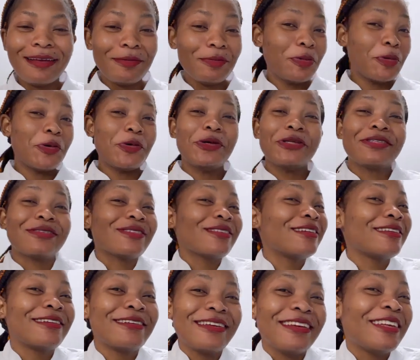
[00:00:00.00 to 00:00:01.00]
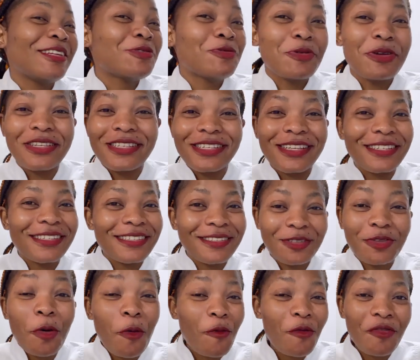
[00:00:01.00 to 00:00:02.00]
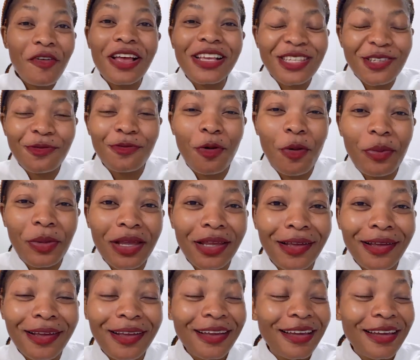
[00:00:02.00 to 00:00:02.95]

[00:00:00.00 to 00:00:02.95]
because it was just so fast for me.